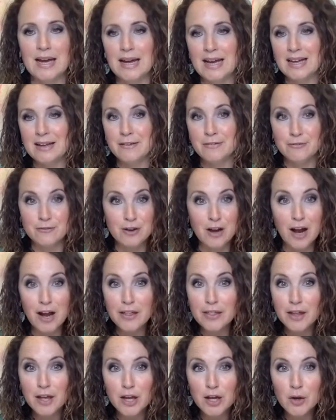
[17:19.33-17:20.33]
If
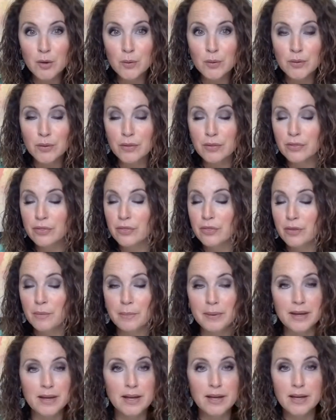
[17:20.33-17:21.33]
not, though, the
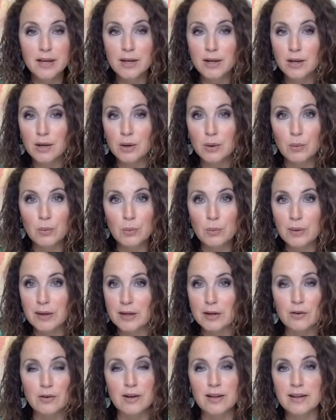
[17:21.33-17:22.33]
big
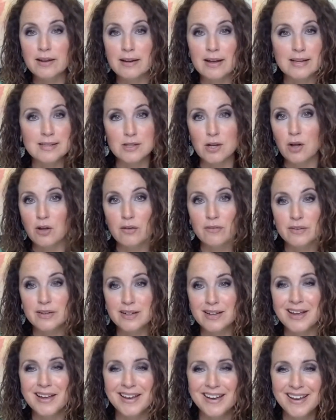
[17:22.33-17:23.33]
internet has all of
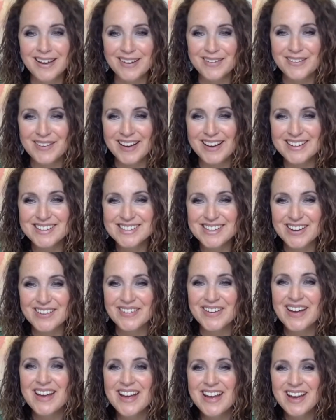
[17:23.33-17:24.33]
it. Okay, so
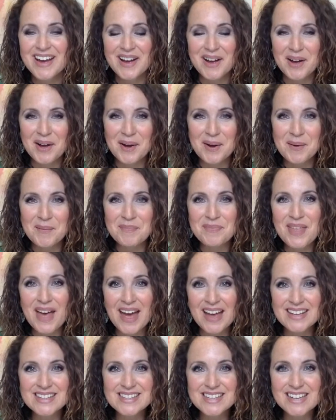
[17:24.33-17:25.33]

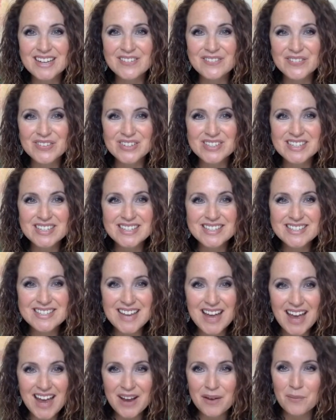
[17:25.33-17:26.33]
that is it for
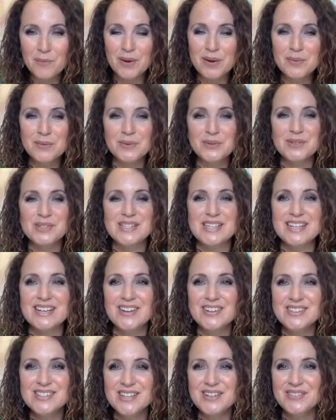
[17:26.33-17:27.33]
today. We will see
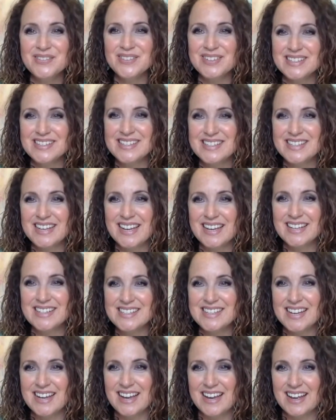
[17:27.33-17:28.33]
y'all soon. See
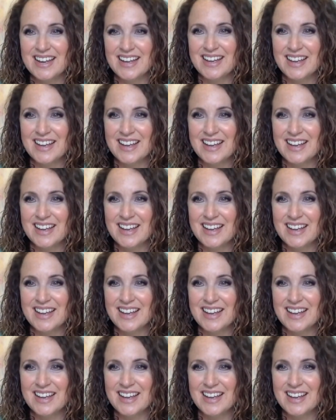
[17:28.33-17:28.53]
ya.